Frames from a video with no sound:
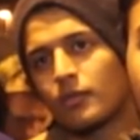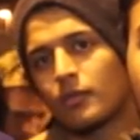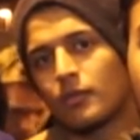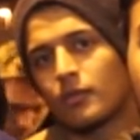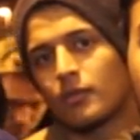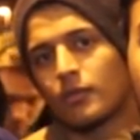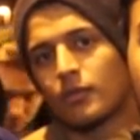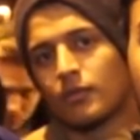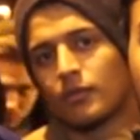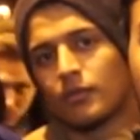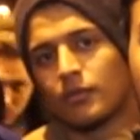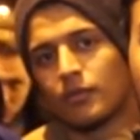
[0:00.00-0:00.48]

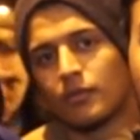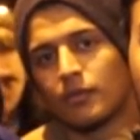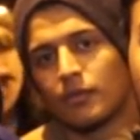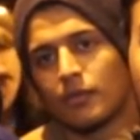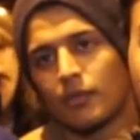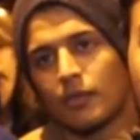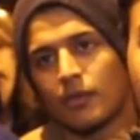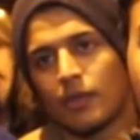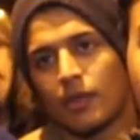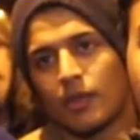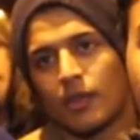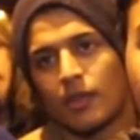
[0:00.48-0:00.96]

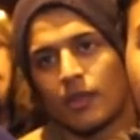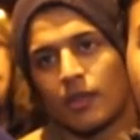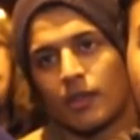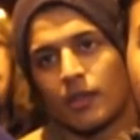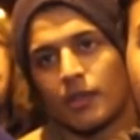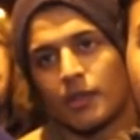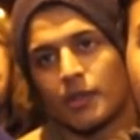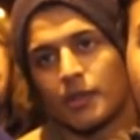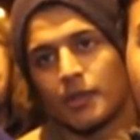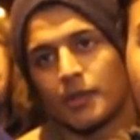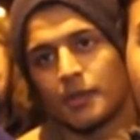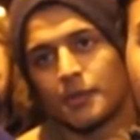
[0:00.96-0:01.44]

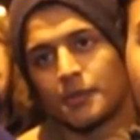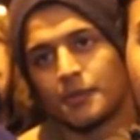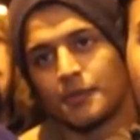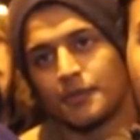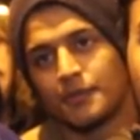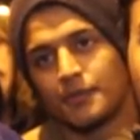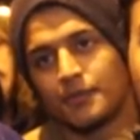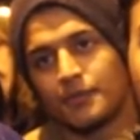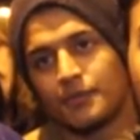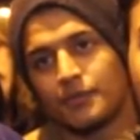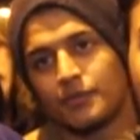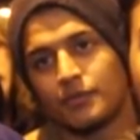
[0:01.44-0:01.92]

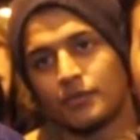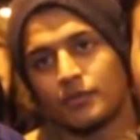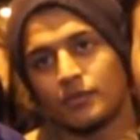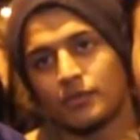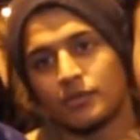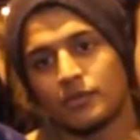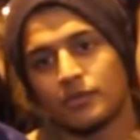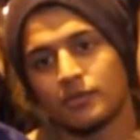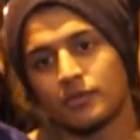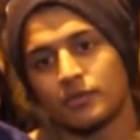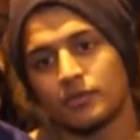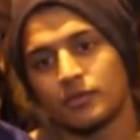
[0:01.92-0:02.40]

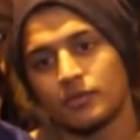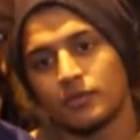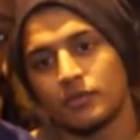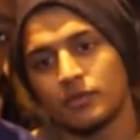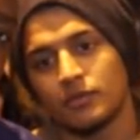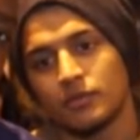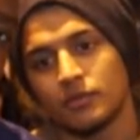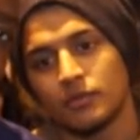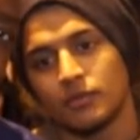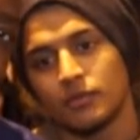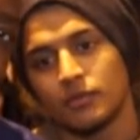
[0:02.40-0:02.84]
[no speech]